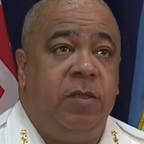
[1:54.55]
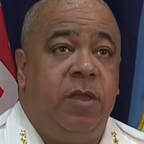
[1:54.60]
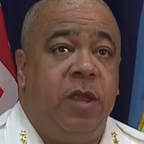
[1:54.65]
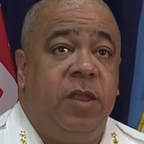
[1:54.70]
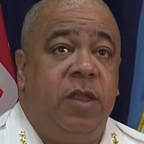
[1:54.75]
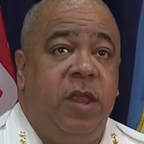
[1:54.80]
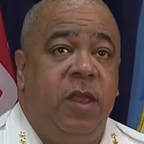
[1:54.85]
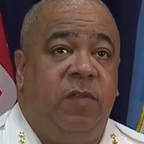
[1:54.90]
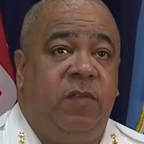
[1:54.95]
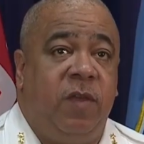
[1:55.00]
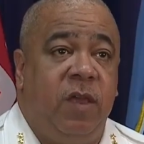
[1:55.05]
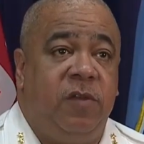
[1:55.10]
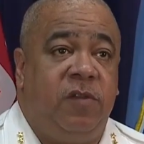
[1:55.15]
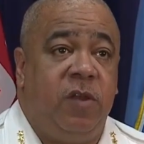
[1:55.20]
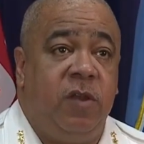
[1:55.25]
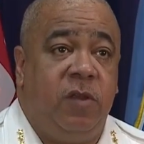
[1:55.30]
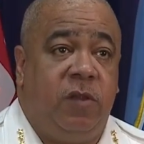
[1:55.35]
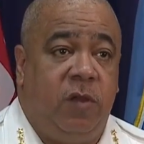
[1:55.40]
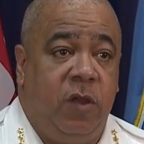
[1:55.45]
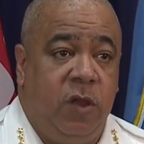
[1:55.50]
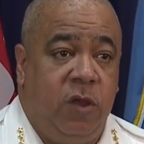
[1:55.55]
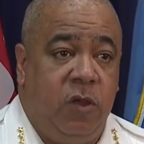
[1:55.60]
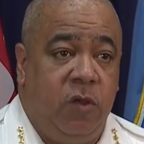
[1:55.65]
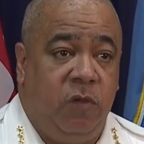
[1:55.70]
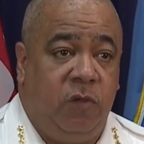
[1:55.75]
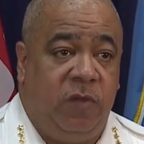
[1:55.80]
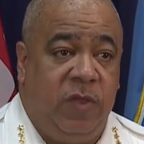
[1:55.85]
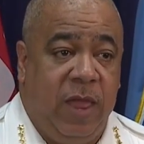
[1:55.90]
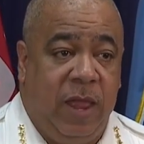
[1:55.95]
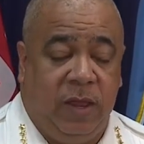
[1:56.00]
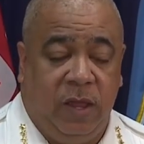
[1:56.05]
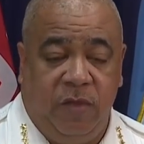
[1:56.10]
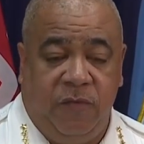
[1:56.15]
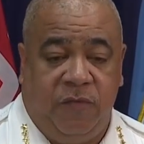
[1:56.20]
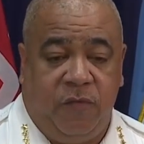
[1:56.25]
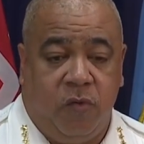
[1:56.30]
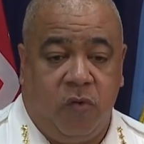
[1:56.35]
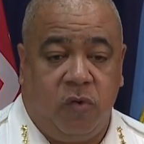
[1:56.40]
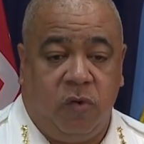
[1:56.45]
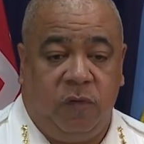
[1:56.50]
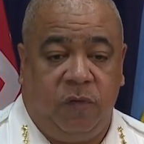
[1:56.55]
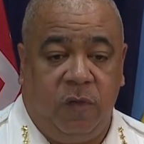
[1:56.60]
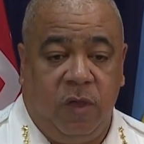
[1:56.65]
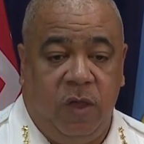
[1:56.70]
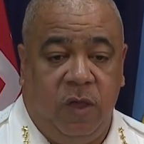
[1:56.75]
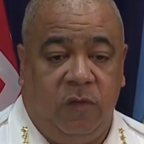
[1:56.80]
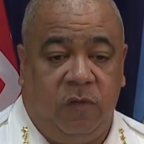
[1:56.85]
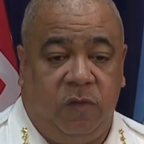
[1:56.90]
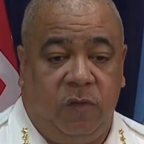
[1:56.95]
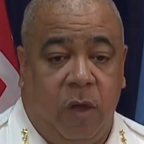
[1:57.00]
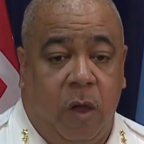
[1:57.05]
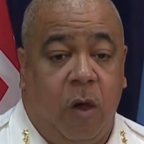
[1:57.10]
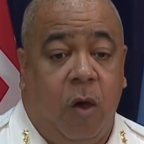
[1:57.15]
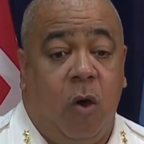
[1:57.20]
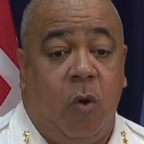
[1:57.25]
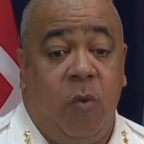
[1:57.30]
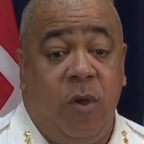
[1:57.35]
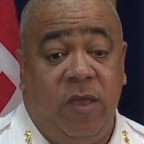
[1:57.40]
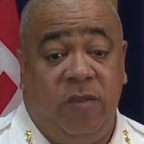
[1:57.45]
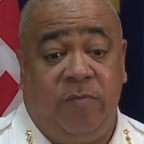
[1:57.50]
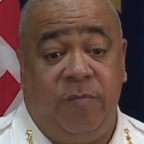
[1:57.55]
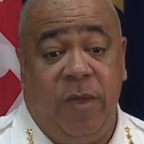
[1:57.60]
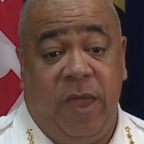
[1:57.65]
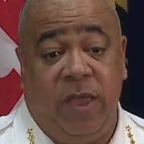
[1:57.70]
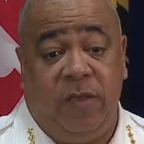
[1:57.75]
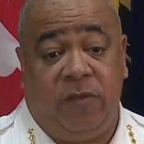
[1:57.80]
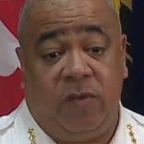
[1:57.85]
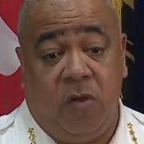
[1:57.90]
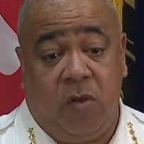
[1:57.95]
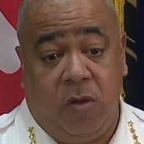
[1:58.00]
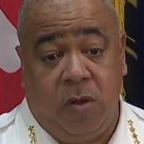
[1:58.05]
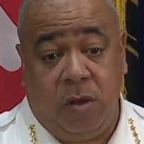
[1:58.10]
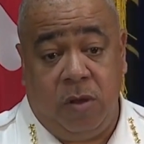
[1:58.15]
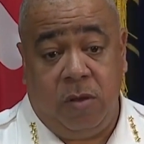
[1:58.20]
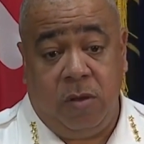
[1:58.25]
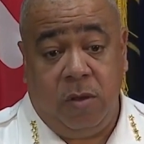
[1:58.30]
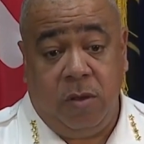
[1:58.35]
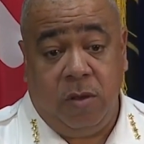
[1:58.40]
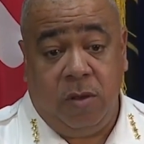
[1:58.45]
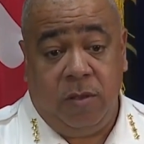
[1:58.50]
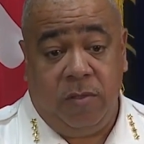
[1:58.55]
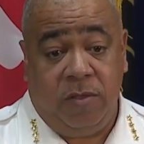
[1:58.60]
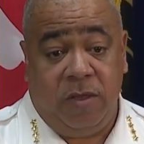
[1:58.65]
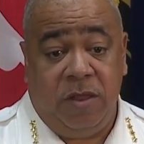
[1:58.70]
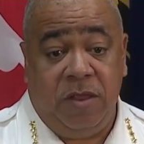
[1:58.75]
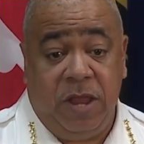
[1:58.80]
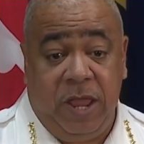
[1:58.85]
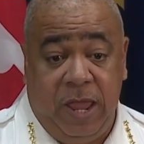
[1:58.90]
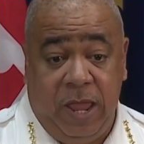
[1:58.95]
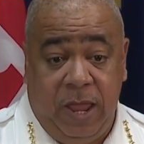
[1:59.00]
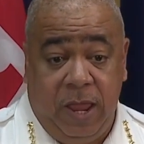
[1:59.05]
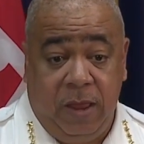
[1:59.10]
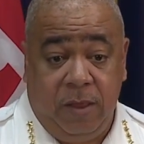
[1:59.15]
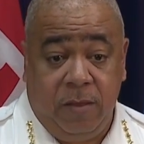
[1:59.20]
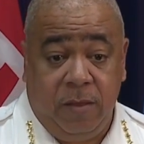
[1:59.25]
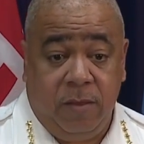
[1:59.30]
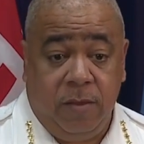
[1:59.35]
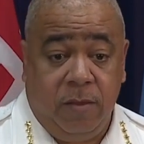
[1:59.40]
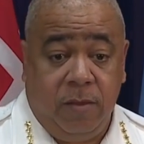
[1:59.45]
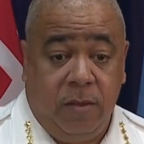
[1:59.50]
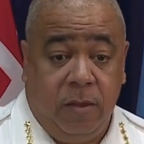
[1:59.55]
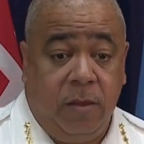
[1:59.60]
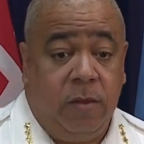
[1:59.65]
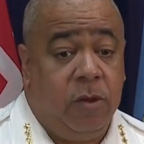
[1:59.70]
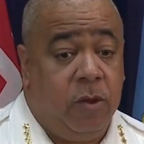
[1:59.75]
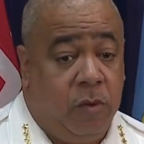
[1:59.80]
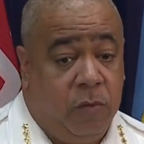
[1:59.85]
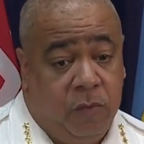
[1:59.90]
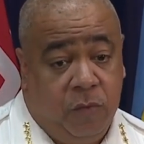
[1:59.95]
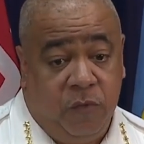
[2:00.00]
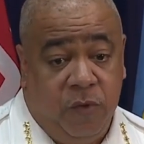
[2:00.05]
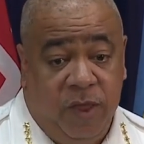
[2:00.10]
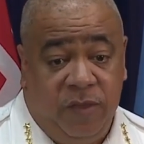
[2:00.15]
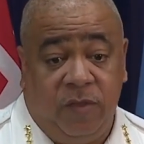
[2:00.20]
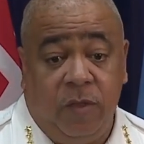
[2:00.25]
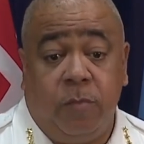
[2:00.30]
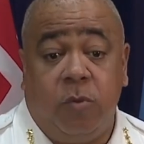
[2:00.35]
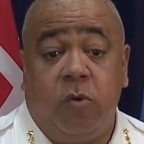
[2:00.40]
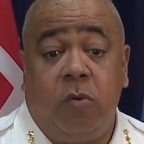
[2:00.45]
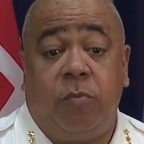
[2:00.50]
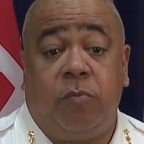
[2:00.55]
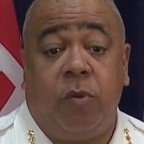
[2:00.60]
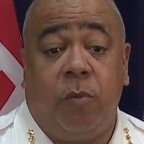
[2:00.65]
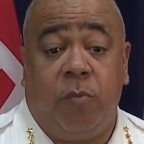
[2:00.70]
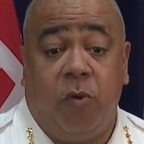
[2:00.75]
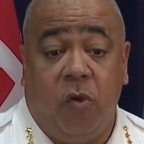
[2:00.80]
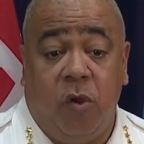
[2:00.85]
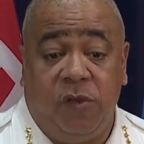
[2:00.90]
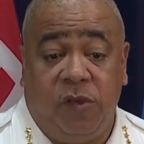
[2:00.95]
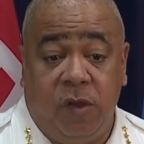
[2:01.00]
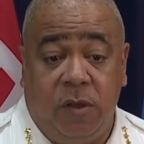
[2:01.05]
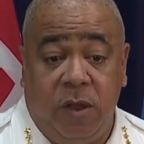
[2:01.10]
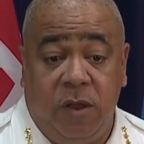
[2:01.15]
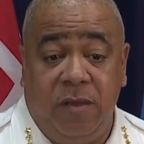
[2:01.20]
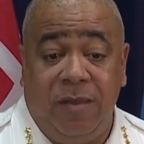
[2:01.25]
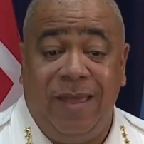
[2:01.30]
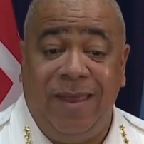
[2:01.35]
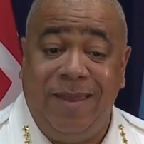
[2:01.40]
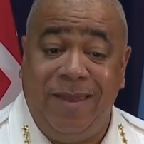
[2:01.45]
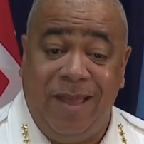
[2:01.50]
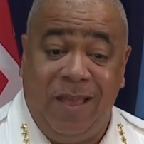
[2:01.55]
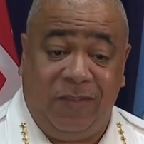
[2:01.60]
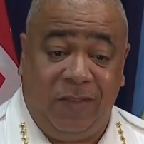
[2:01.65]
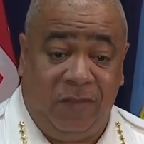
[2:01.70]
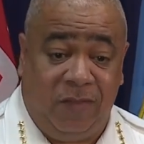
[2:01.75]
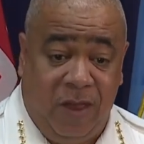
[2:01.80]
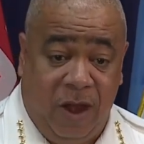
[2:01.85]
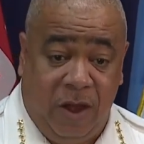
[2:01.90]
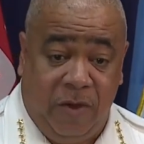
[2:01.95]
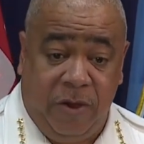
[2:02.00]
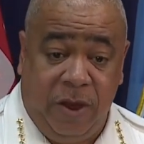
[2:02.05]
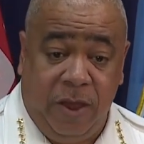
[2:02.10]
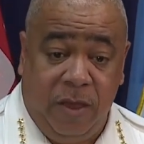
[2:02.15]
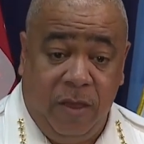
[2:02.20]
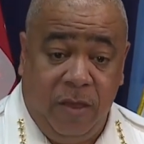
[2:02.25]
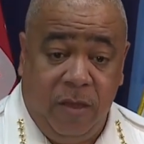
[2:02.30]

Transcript: The decision to use deadly force is always based on the need you know, reasonable, proportionate, and necessary.